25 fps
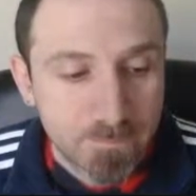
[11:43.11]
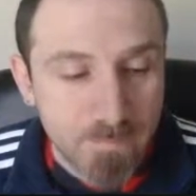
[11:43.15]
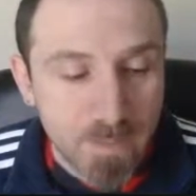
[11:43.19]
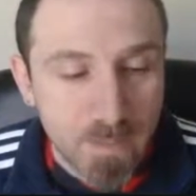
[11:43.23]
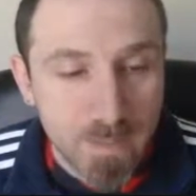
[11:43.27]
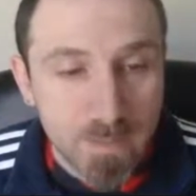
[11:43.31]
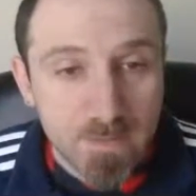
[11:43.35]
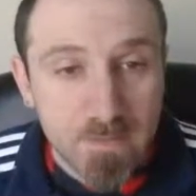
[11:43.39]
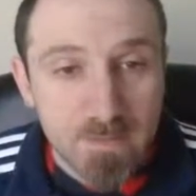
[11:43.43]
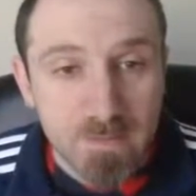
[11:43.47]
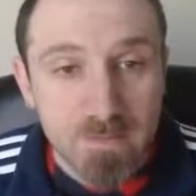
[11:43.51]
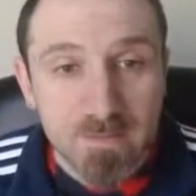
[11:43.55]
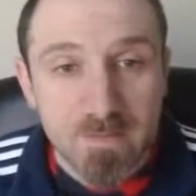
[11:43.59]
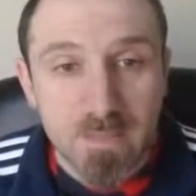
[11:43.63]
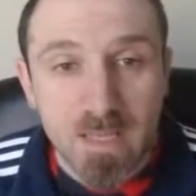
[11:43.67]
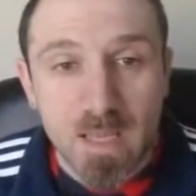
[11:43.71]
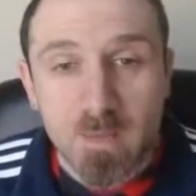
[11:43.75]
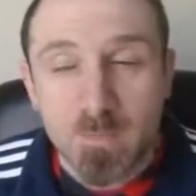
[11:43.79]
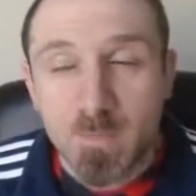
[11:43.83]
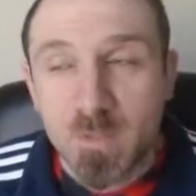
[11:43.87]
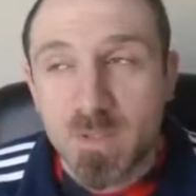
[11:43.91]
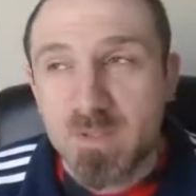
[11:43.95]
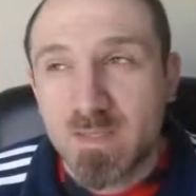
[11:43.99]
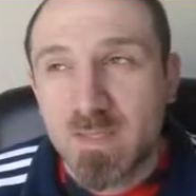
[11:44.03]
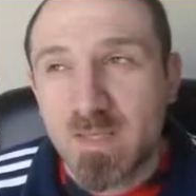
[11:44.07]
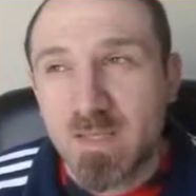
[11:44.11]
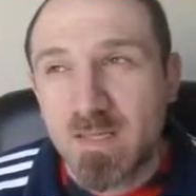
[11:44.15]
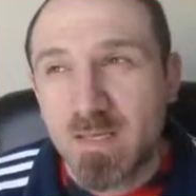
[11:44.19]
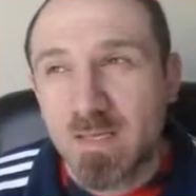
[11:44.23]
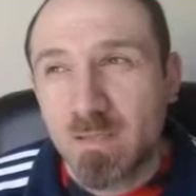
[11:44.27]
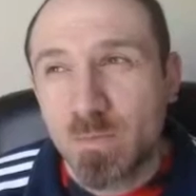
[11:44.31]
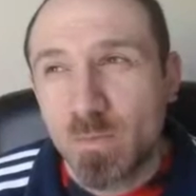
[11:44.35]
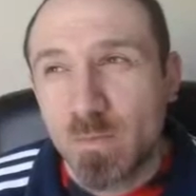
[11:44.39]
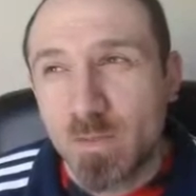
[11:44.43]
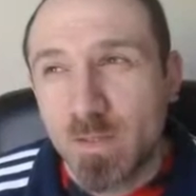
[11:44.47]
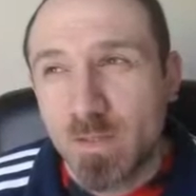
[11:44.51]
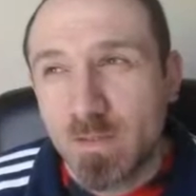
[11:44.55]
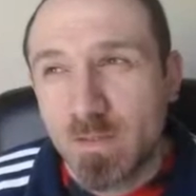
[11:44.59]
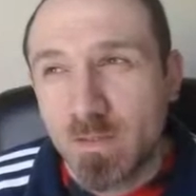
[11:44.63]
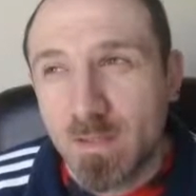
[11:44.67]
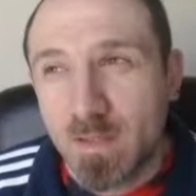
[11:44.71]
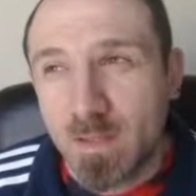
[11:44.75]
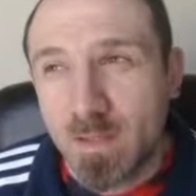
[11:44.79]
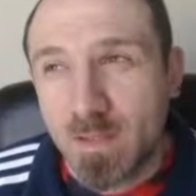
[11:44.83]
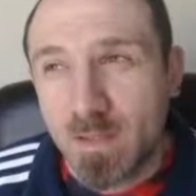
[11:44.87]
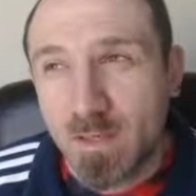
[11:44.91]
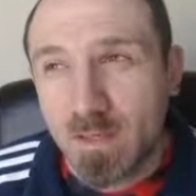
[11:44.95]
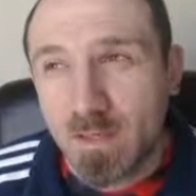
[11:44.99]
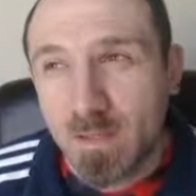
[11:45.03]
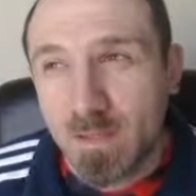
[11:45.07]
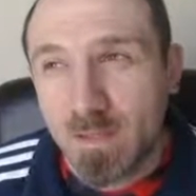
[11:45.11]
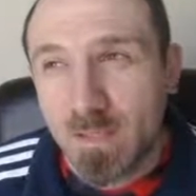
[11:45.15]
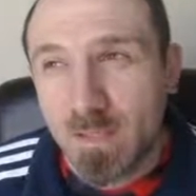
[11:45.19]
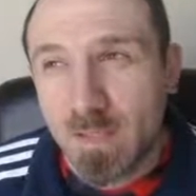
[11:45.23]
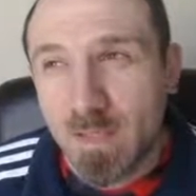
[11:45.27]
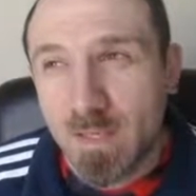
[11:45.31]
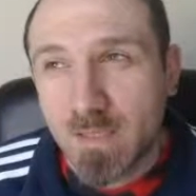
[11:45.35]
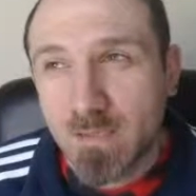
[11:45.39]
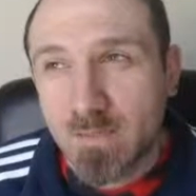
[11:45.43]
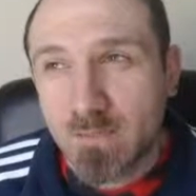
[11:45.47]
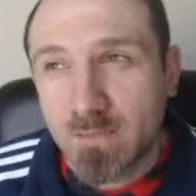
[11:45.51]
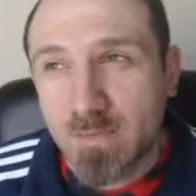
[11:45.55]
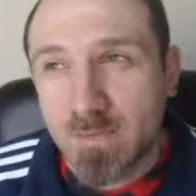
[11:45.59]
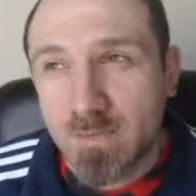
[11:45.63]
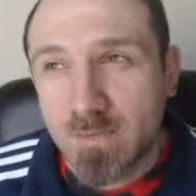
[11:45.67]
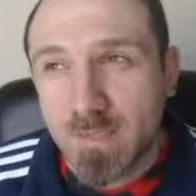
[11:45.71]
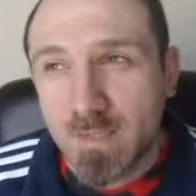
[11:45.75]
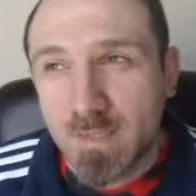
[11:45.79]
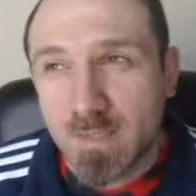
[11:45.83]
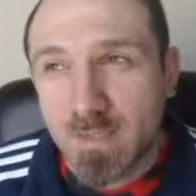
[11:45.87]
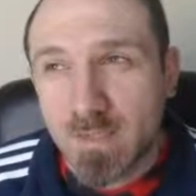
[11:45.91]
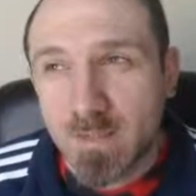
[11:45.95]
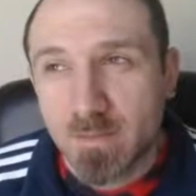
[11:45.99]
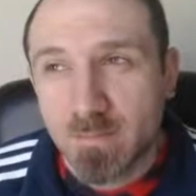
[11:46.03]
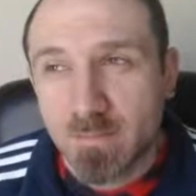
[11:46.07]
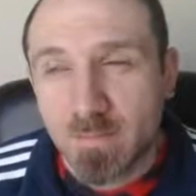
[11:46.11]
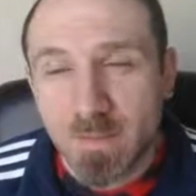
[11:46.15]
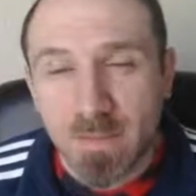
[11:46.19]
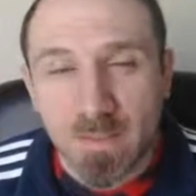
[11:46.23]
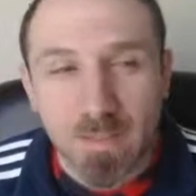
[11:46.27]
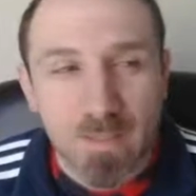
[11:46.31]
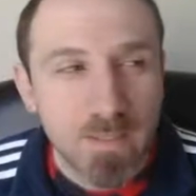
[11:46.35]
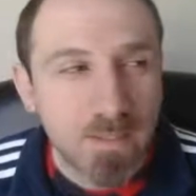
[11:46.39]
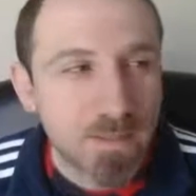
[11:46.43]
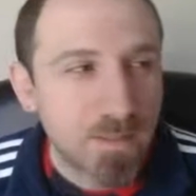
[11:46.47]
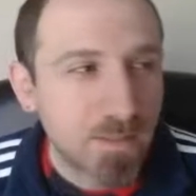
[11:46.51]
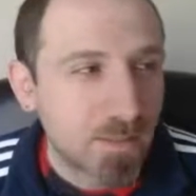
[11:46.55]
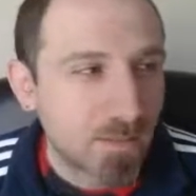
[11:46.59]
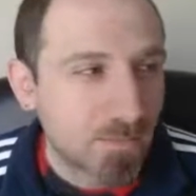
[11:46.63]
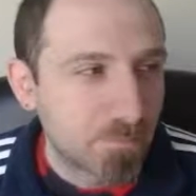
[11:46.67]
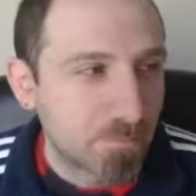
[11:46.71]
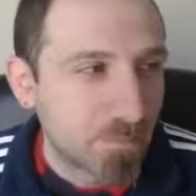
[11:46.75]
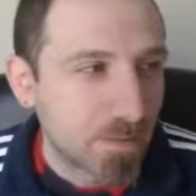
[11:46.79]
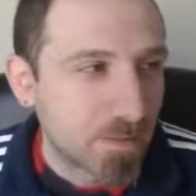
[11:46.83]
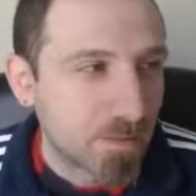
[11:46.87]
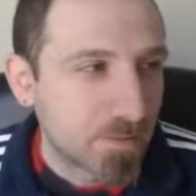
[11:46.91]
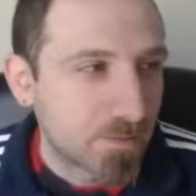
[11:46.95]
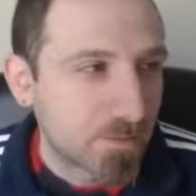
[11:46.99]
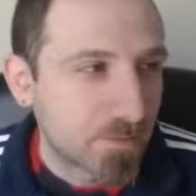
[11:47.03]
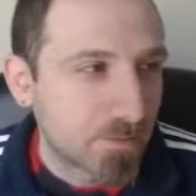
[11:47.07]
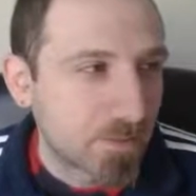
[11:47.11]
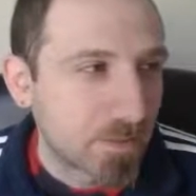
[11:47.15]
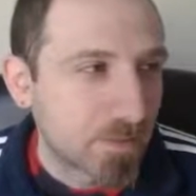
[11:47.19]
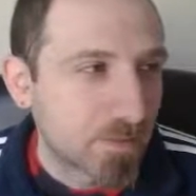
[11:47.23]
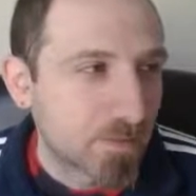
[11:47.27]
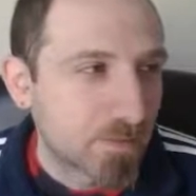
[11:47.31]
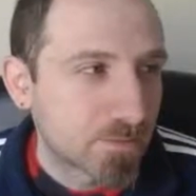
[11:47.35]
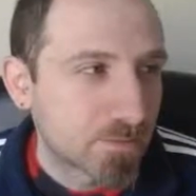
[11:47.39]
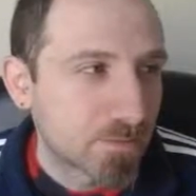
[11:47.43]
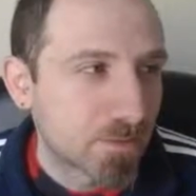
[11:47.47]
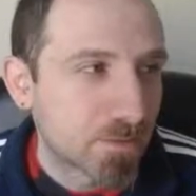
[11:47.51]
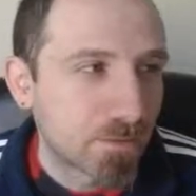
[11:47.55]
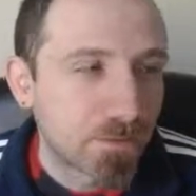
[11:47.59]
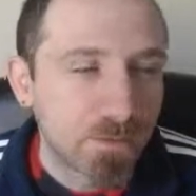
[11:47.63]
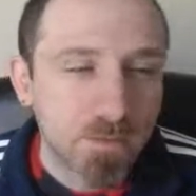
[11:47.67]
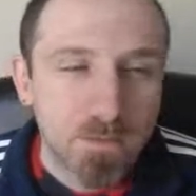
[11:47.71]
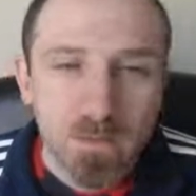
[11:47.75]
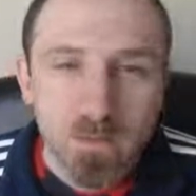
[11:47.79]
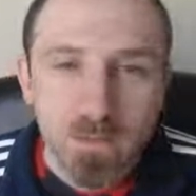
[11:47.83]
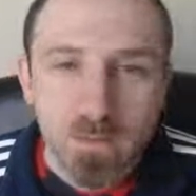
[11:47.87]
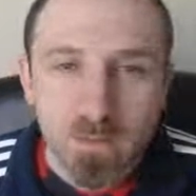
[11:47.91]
It's the same as hitting with EX Resentha, but hitting it mid-screen, so